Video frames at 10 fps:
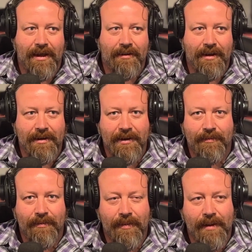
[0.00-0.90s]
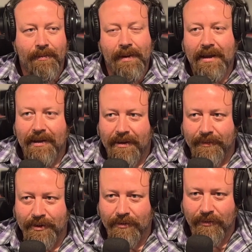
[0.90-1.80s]
Luckily, my
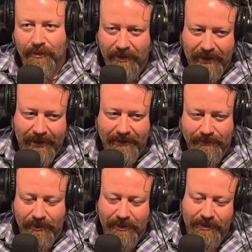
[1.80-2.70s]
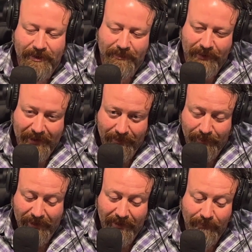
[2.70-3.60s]
mom is a world-class musician and piano
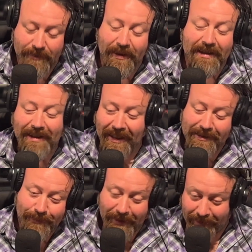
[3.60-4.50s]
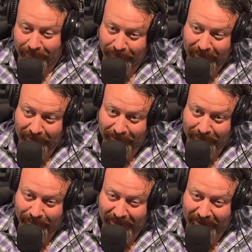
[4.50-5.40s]
player, was my dad's piano player
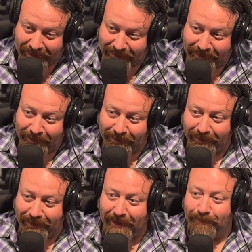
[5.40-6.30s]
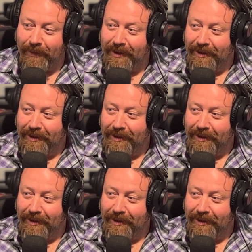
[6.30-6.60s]
in the band growing up.